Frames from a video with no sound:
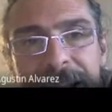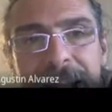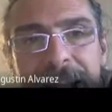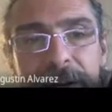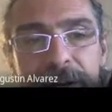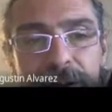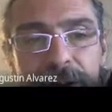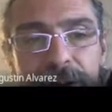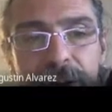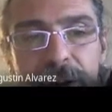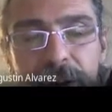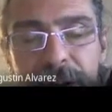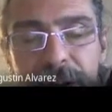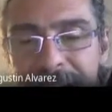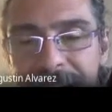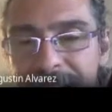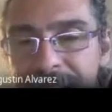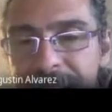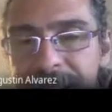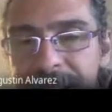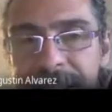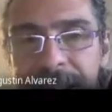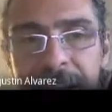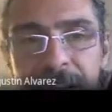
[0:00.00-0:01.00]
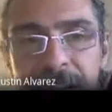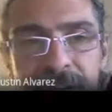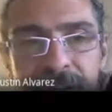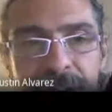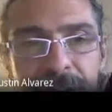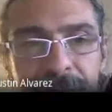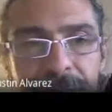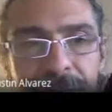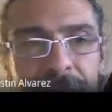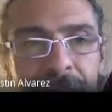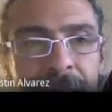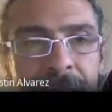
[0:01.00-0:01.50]
are no
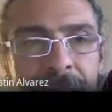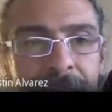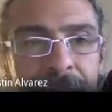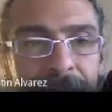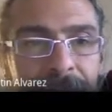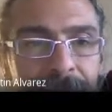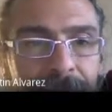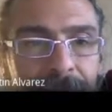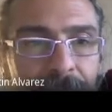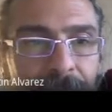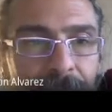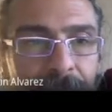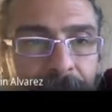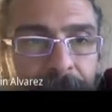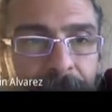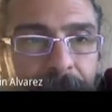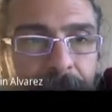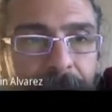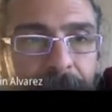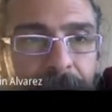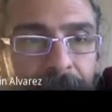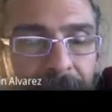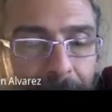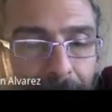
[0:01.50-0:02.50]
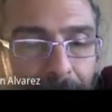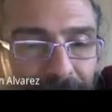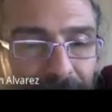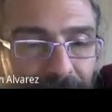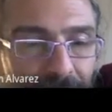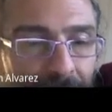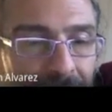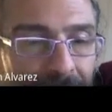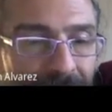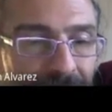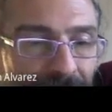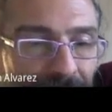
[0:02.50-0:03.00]
localization for all the
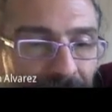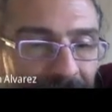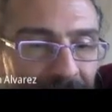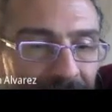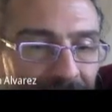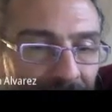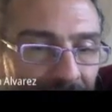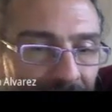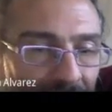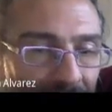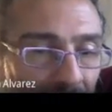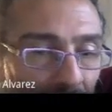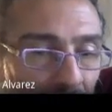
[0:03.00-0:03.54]
perturbation strength.